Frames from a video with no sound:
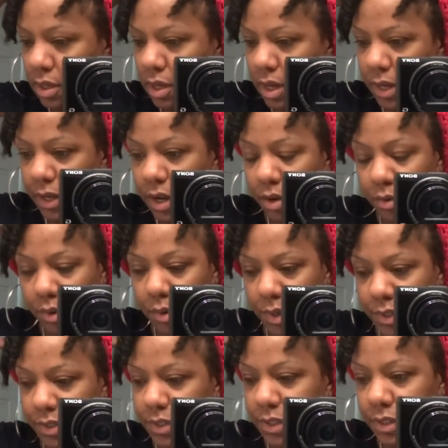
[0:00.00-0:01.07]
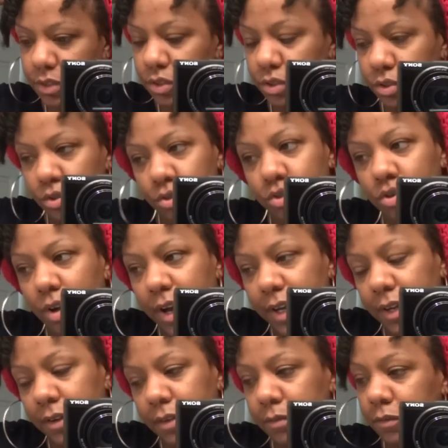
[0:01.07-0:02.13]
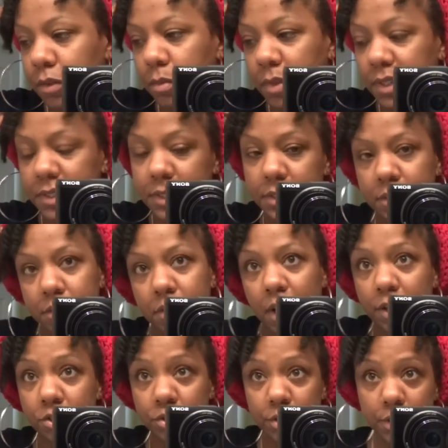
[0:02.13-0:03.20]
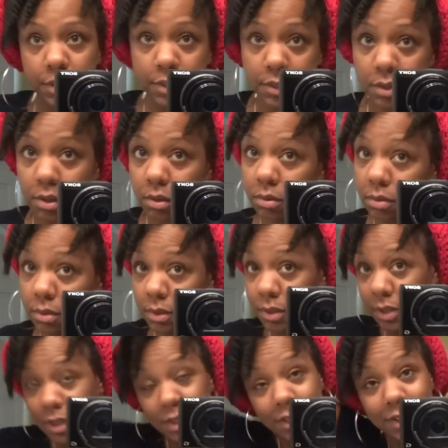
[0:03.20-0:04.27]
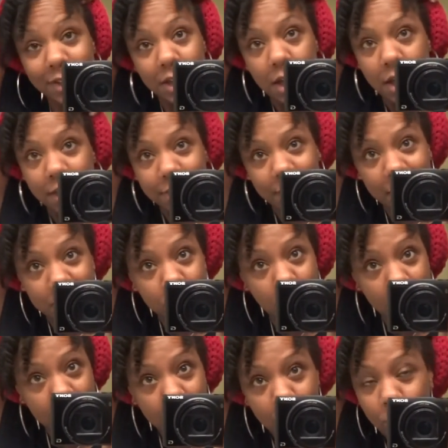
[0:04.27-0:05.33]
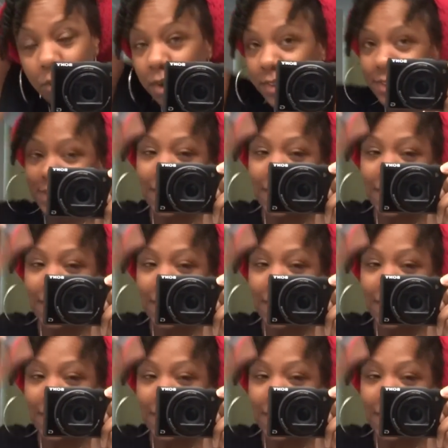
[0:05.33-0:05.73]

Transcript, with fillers: I got requested to try it from my sister actually, so that's why I'm wearing this